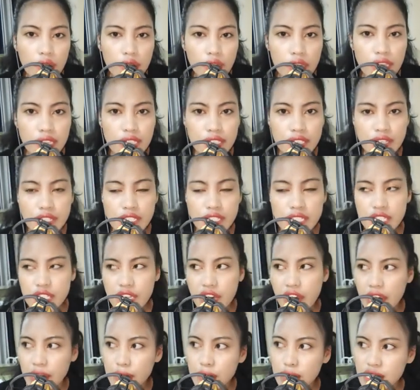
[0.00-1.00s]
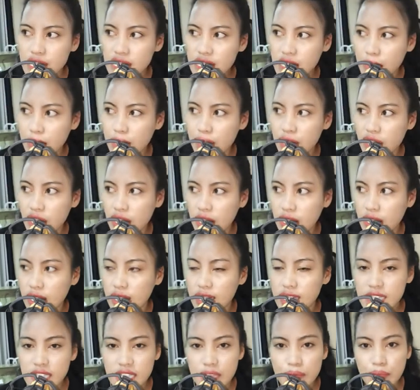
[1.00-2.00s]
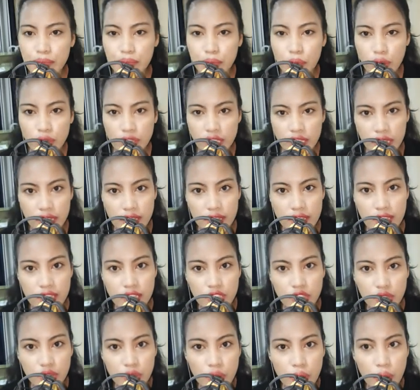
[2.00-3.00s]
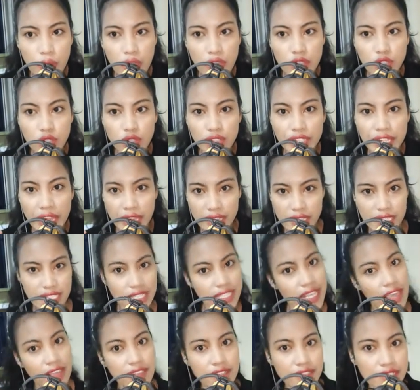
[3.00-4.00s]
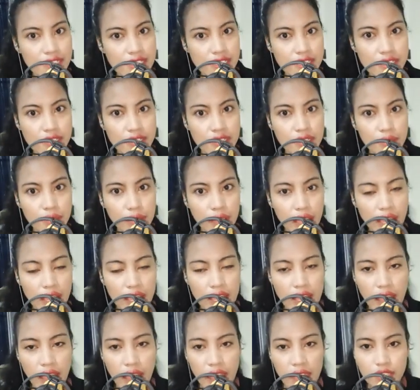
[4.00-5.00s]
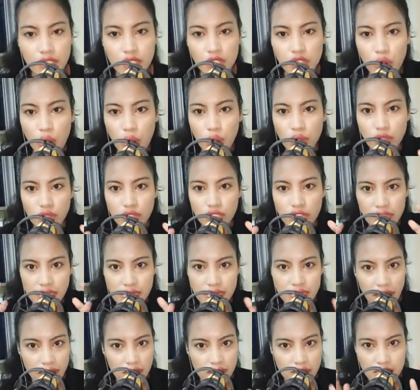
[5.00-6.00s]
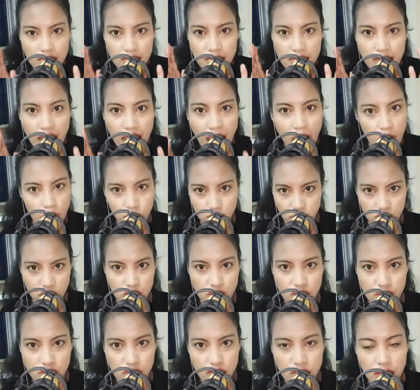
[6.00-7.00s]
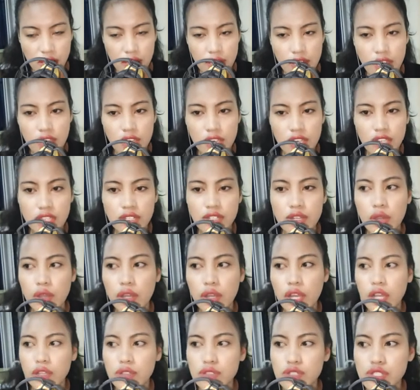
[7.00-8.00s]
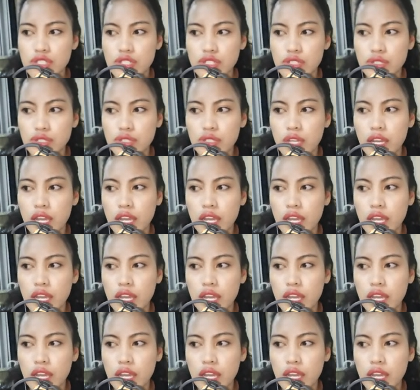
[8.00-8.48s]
in transcribing something, it is important that you know how to dissect. Okay, you know how to dissect sounds. You know how to